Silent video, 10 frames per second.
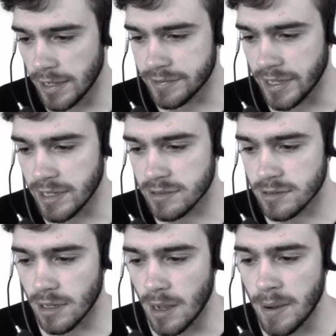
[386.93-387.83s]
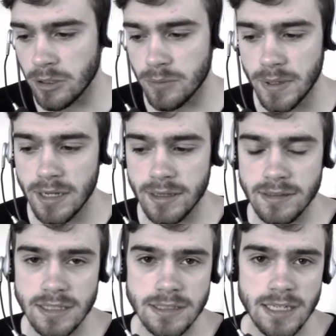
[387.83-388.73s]
it takes about 1 minute
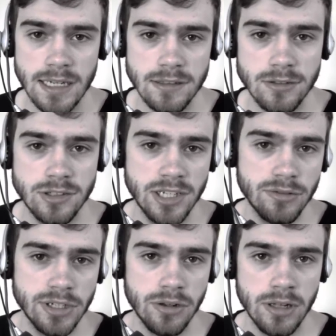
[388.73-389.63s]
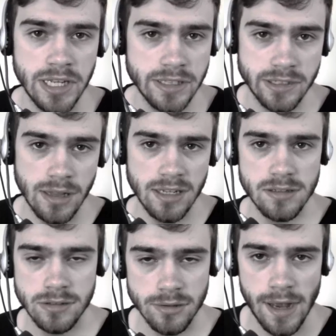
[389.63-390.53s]
and 10 seconds to generate all its
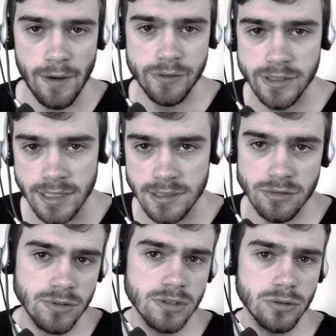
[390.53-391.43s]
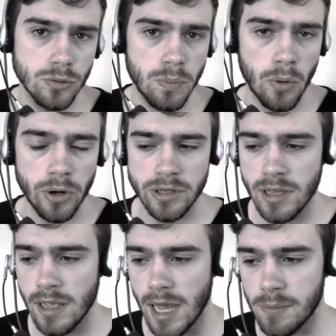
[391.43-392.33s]
elixir, so after that there's really no point
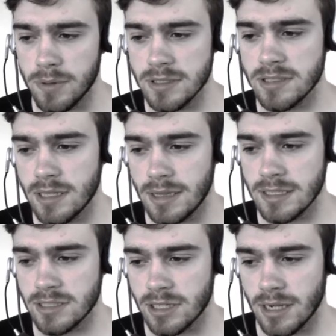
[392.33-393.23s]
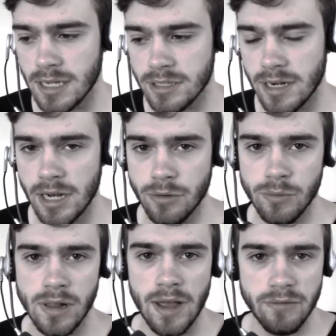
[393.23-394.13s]
at placing an Elixir Collector and you
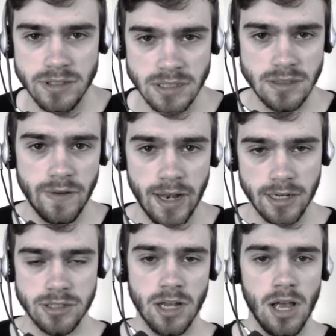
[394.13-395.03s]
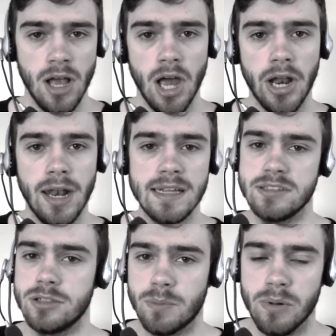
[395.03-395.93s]
will have a disadvantage.
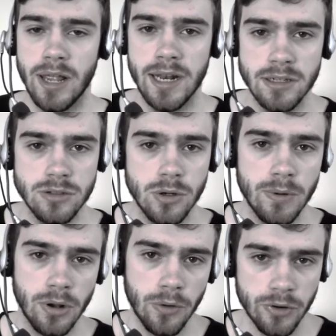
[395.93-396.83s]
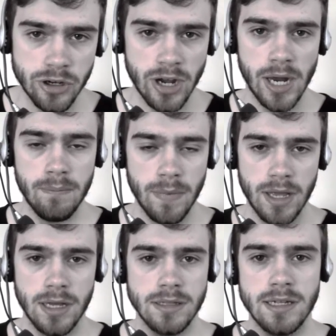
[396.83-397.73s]
Unless you're planning to go in overtime,
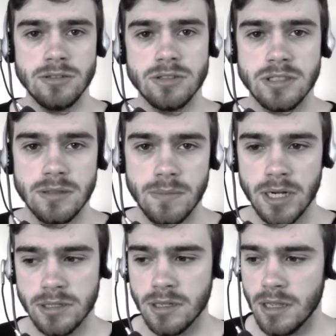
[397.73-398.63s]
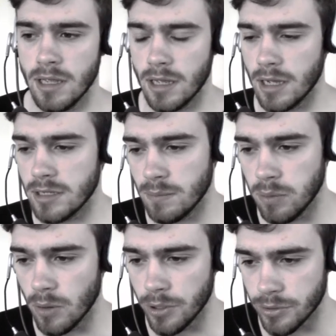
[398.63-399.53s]
then you still might
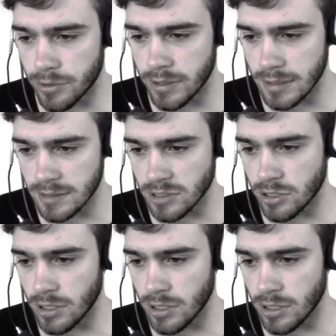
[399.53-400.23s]
deploy your Elixir